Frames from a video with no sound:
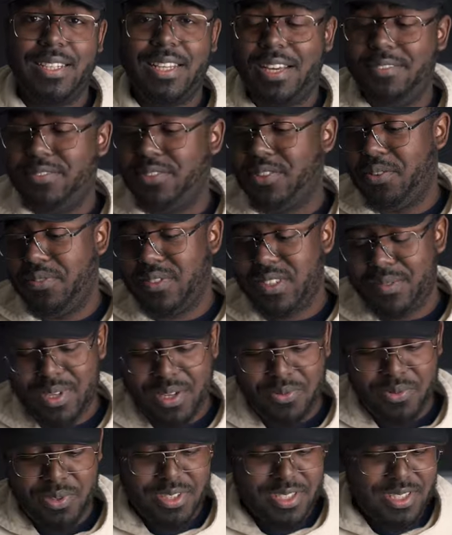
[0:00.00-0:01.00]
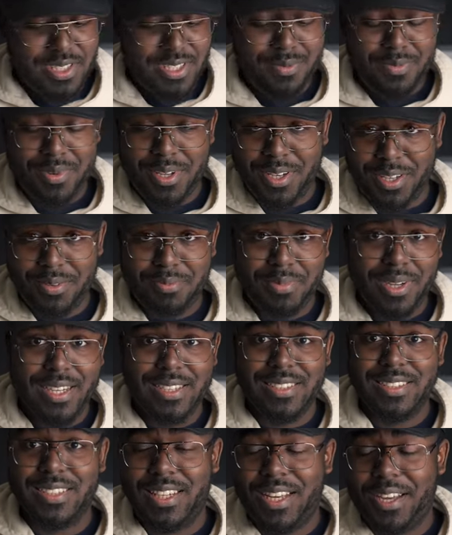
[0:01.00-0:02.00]
knife, so if somebody wants to send me an
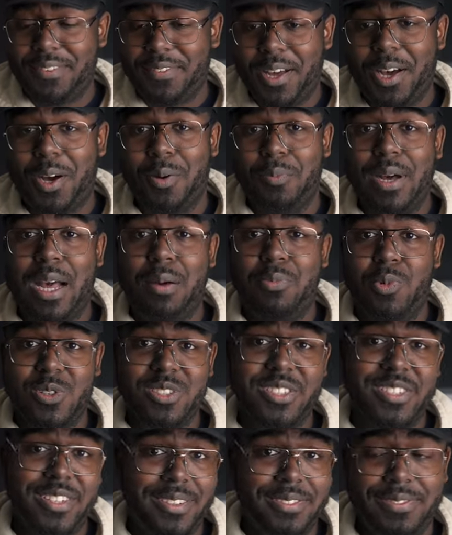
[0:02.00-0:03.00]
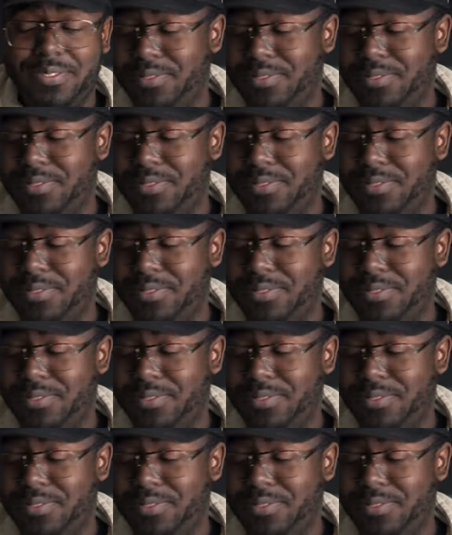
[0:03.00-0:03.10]
unboxing knife, I'll buy more stuff.